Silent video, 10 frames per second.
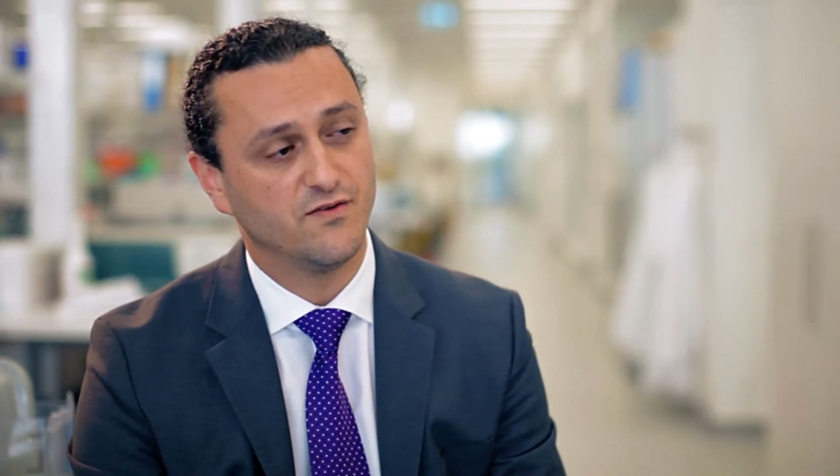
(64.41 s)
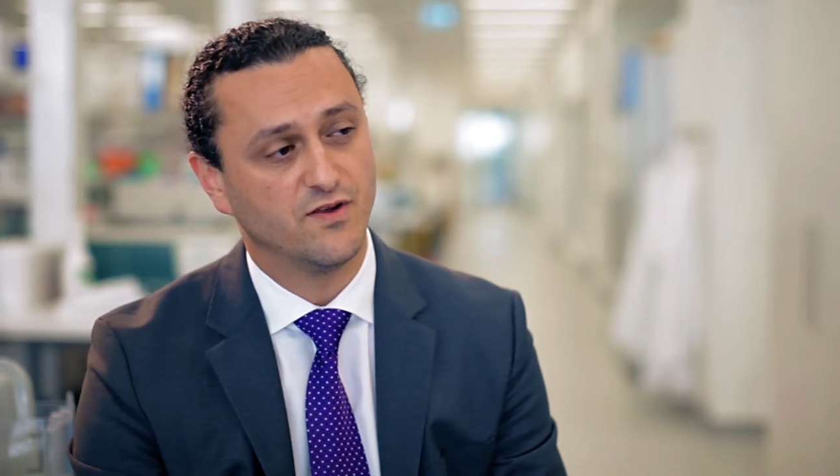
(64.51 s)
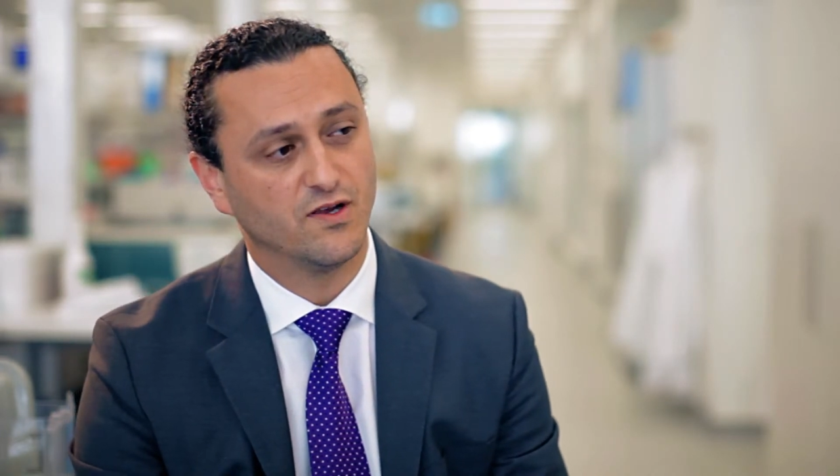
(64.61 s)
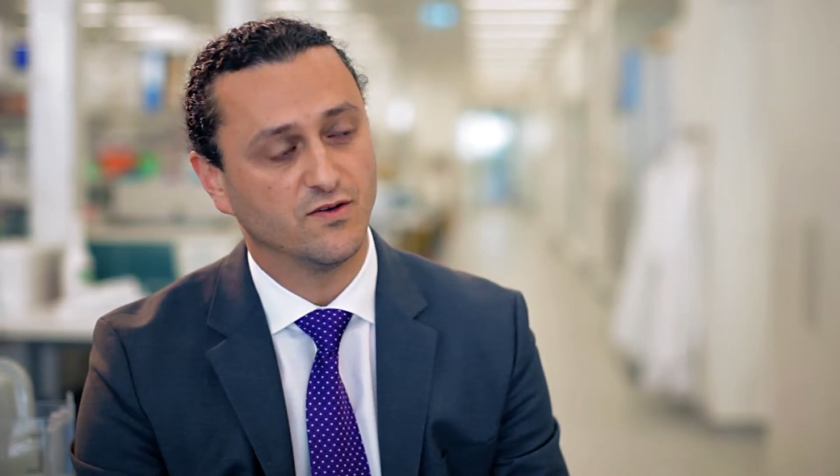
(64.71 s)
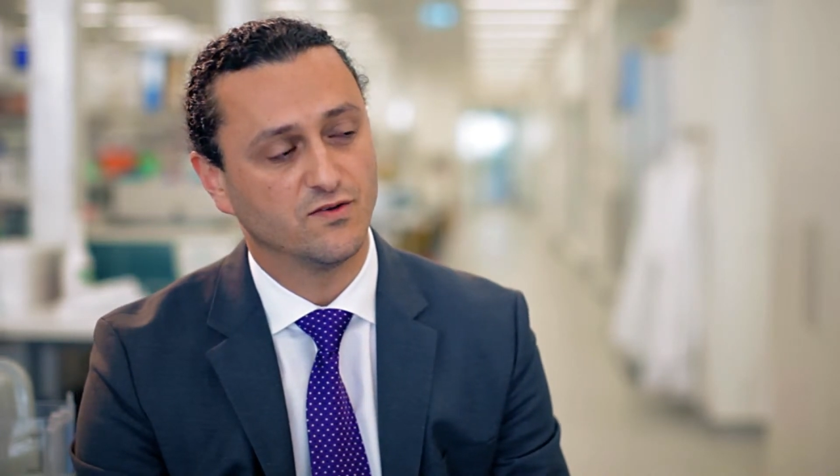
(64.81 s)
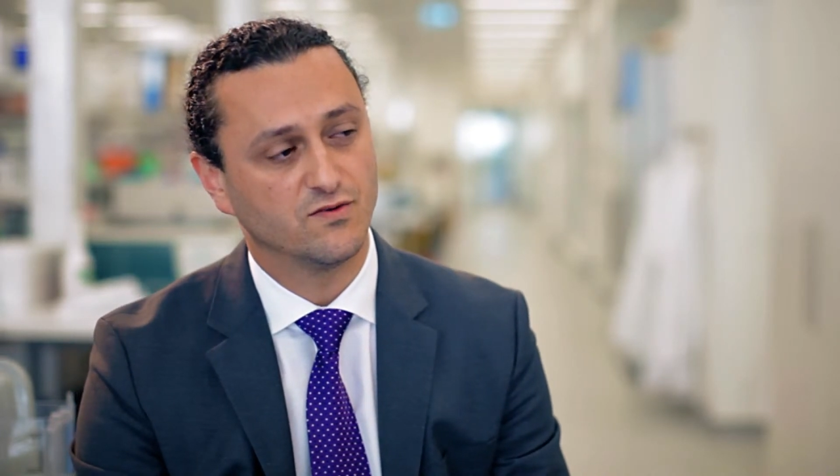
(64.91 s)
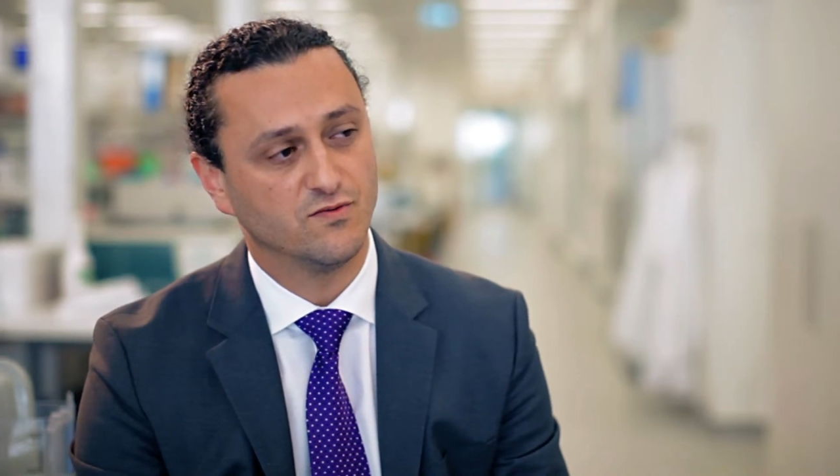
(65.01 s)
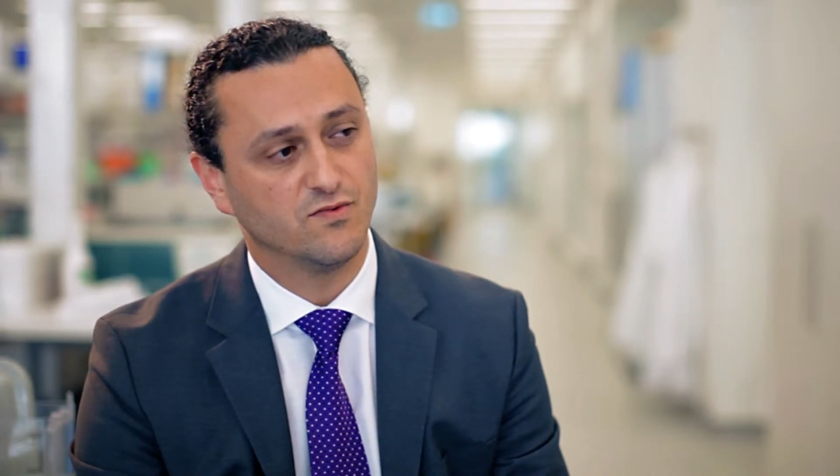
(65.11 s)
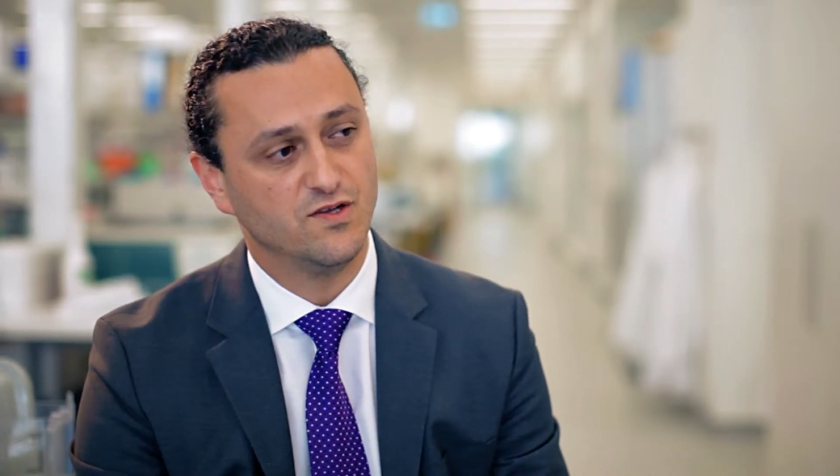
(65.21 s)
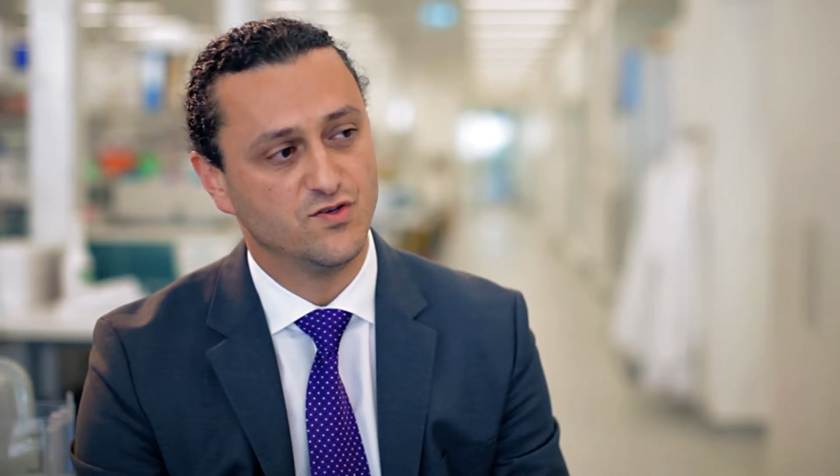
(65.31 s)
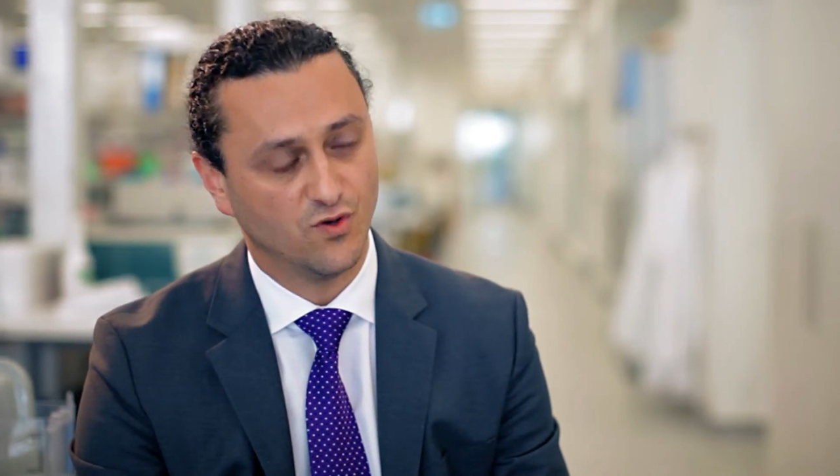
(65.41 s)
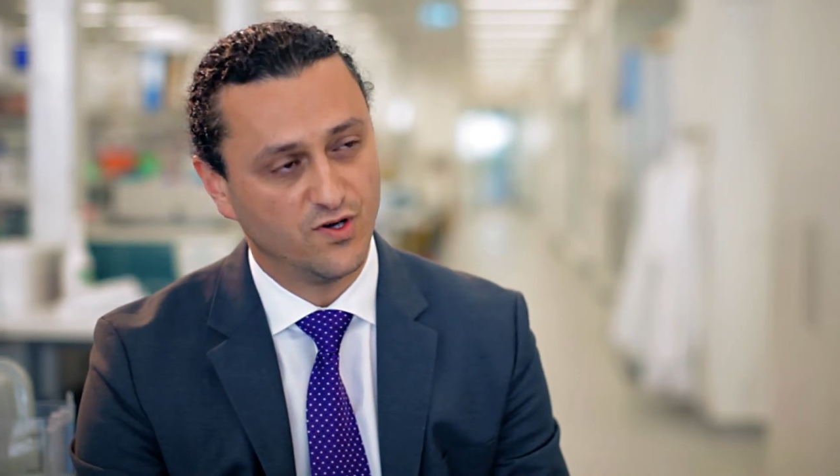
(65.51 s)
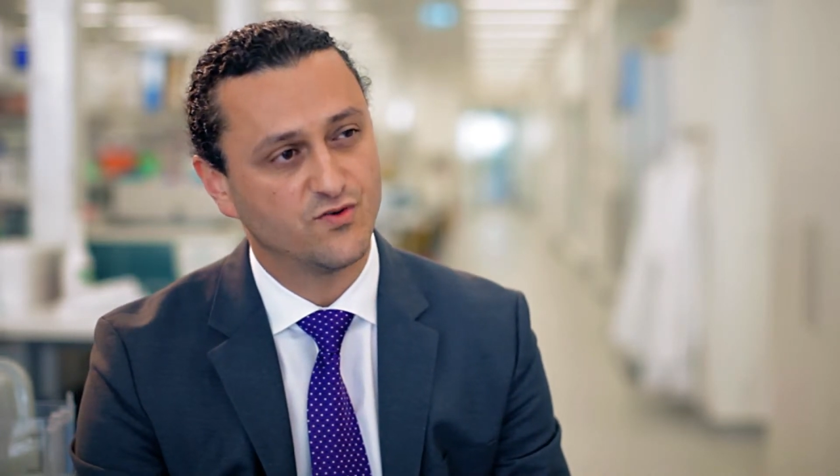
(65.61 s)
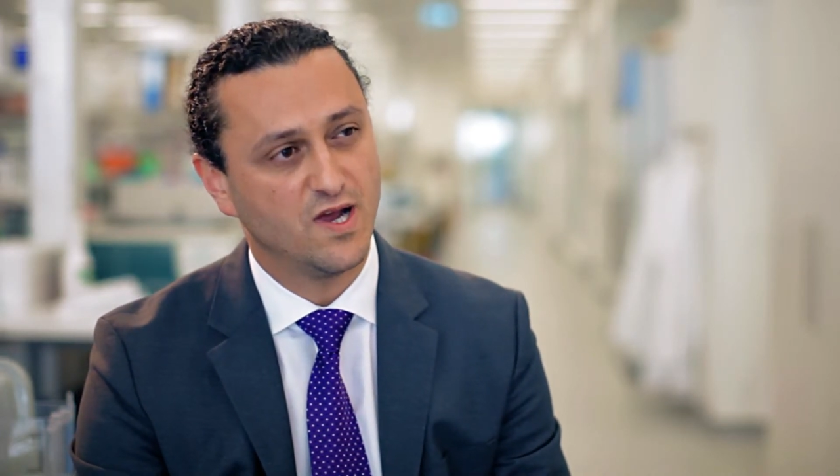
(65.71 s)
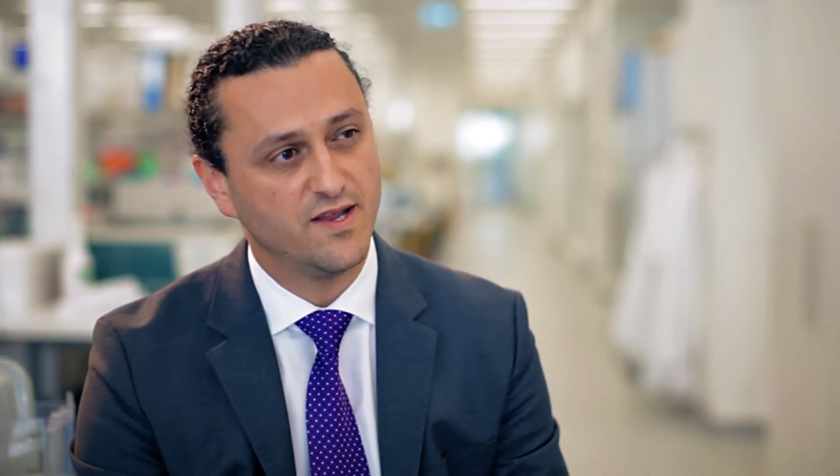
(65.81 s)
I
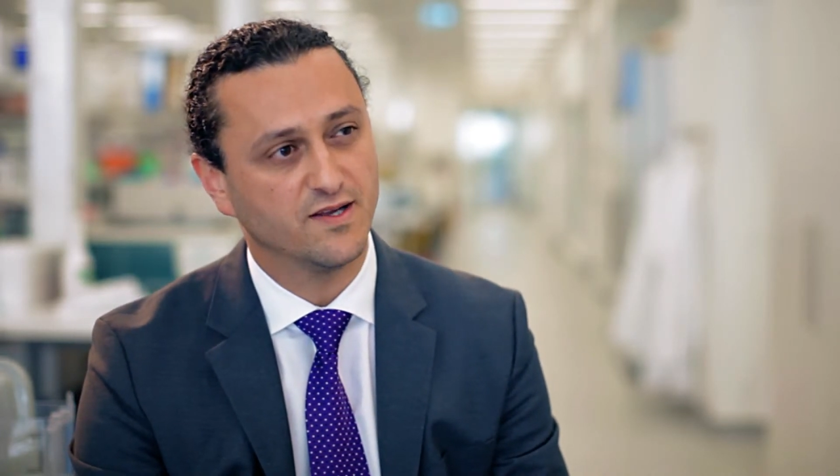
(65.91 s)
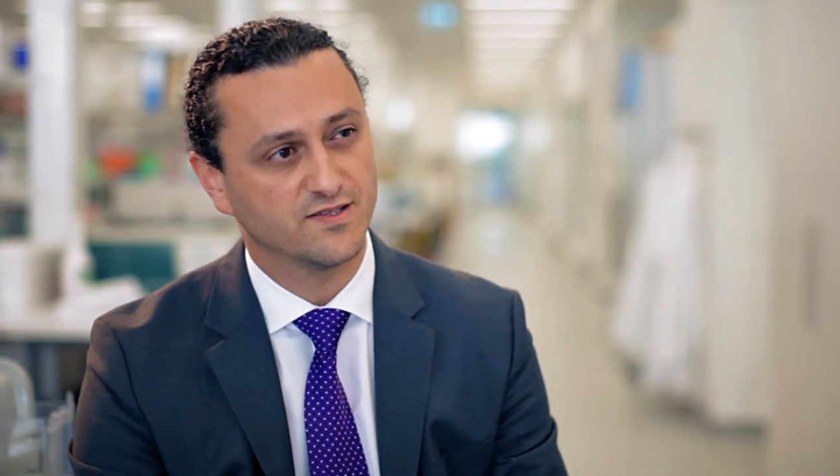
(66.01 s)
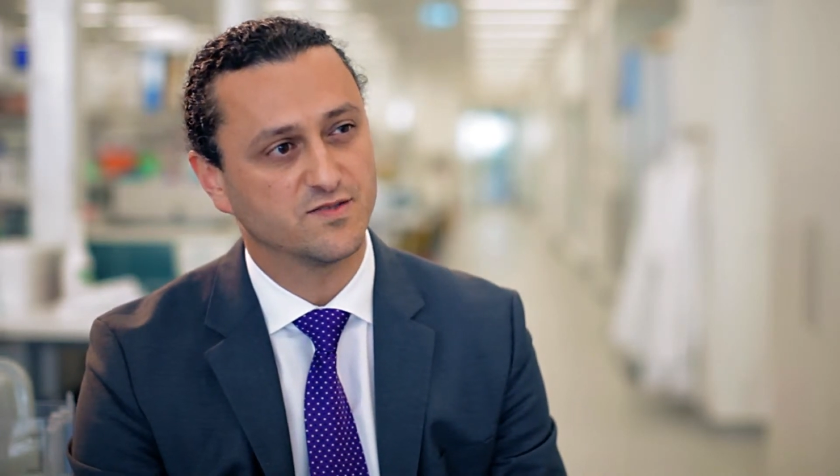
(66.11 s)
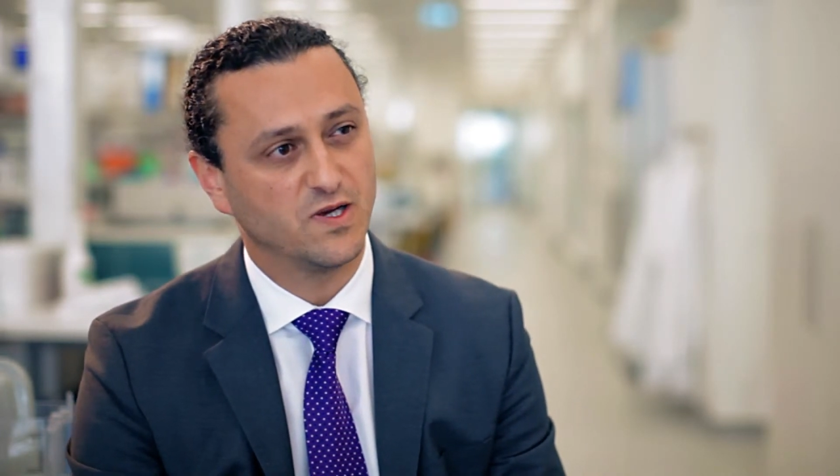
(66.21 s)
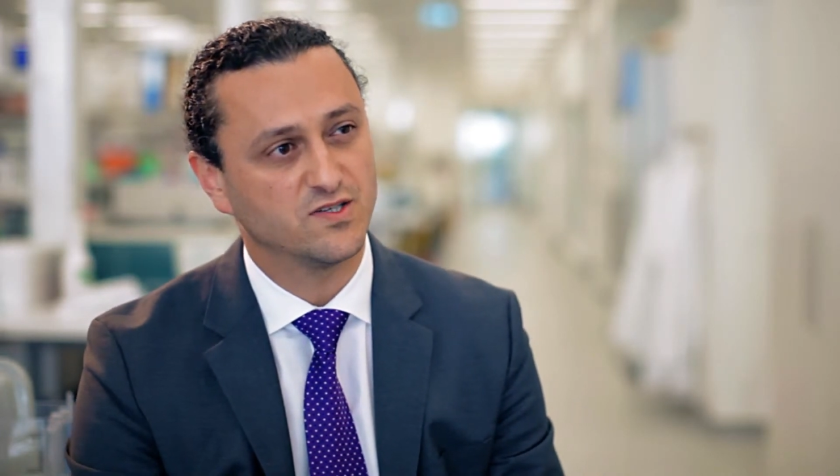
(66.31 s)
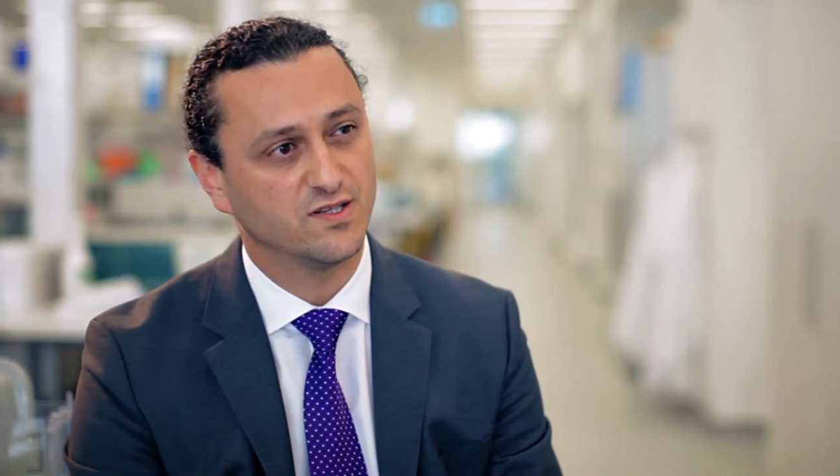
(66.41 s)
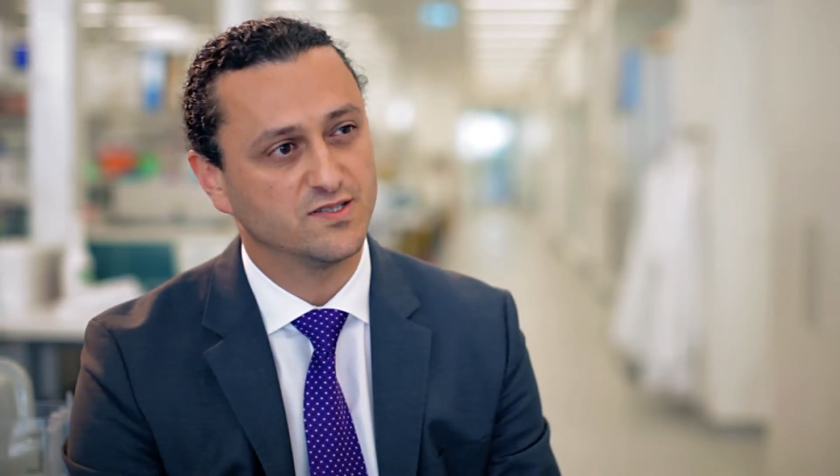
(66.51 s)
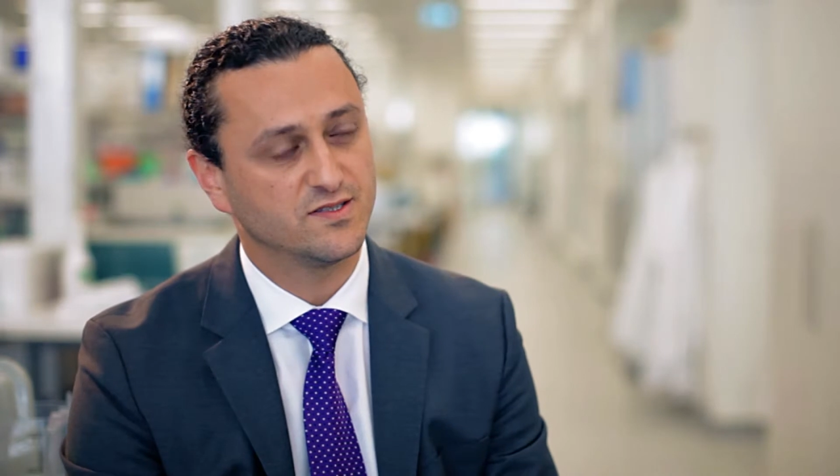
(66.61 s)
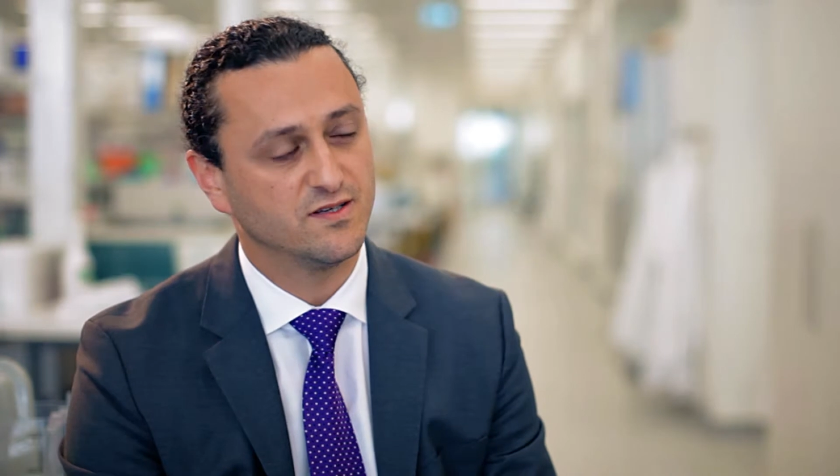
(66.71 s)
enjoyed training as a specialist,